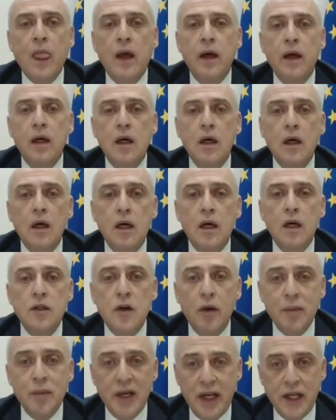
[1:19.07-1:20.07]
uh,
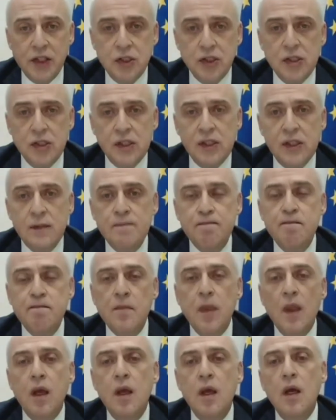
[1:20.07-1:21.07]
nominations.
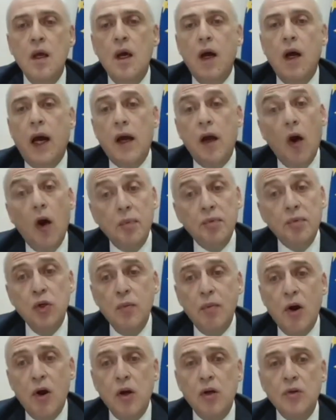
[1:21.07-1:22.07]
I hope
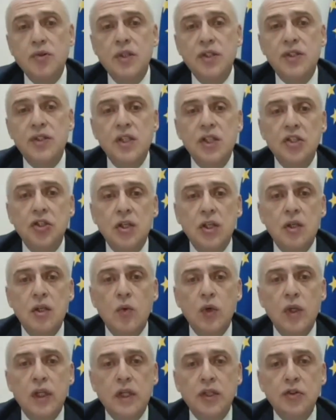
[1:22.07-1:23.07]
tomorrow's decision
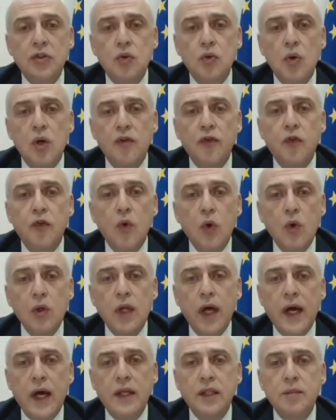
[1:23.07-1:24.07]
will ensure full
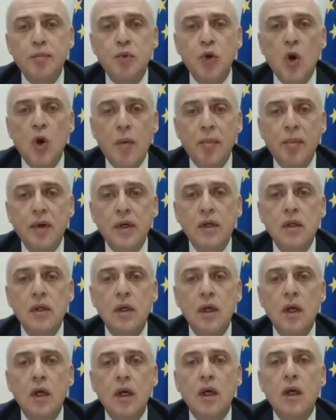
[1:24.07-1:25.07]
and proper
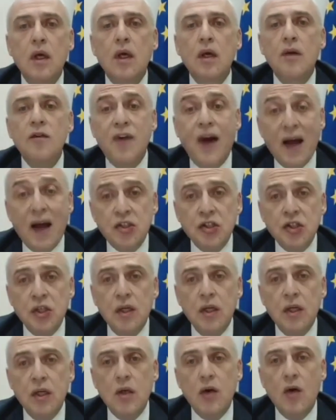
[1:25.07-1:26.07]

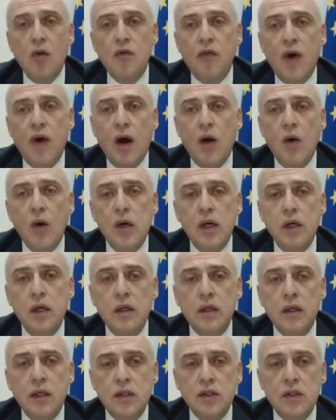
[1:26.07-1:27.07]
functioning of
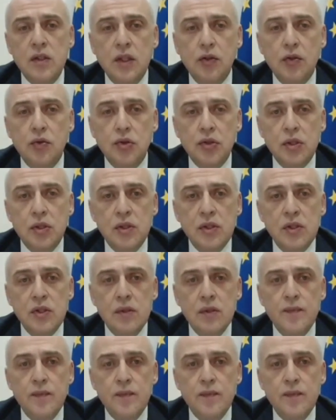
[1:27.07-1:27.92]
our institutions.